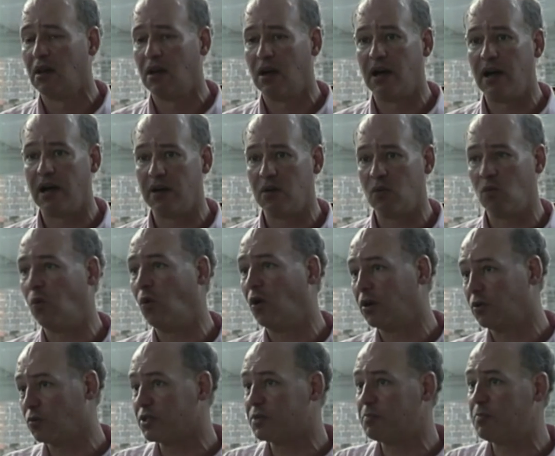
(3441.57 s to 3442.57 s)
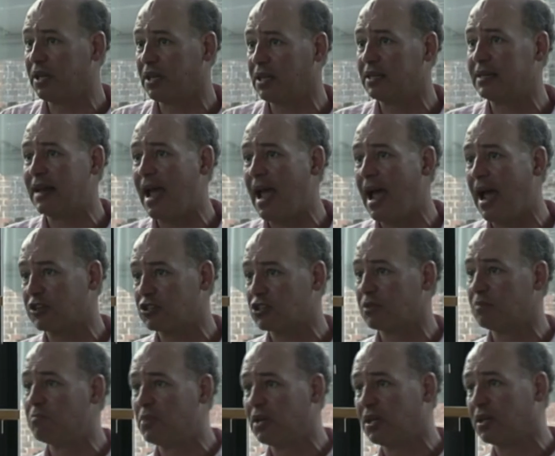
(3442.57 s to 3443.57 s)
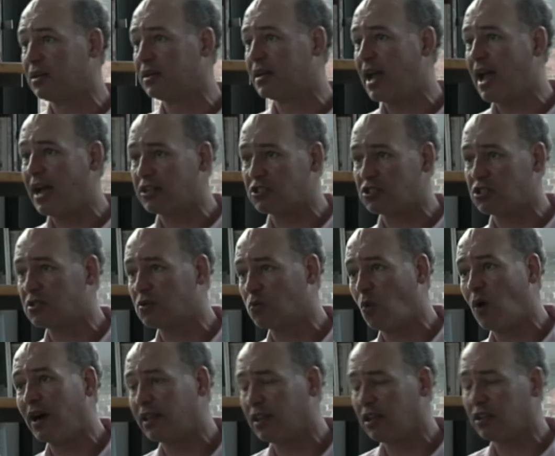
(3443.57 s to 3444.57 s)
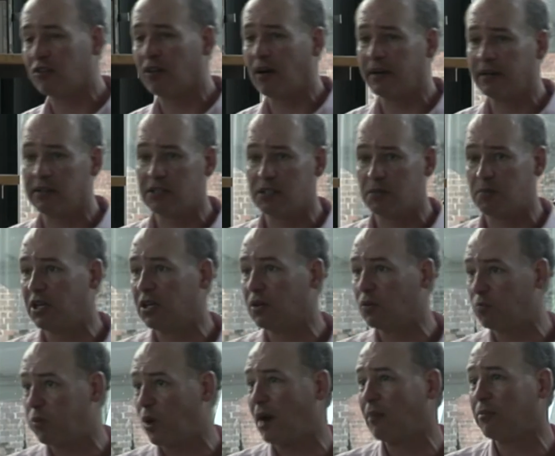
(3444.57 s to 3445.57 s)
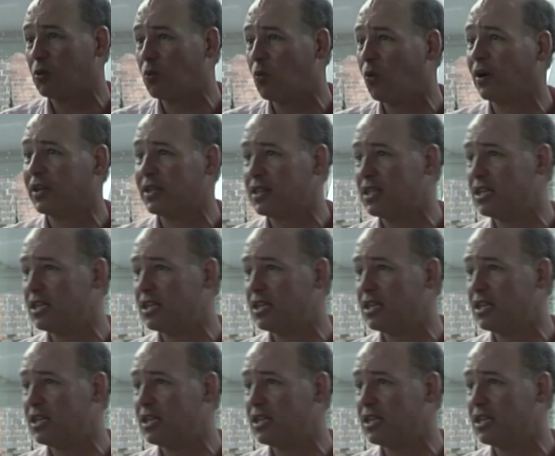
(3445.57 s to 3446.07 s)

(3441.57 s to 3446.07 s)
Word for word: Uh, one was Billy Nash, and Billy Nash is widely credited as being probably one of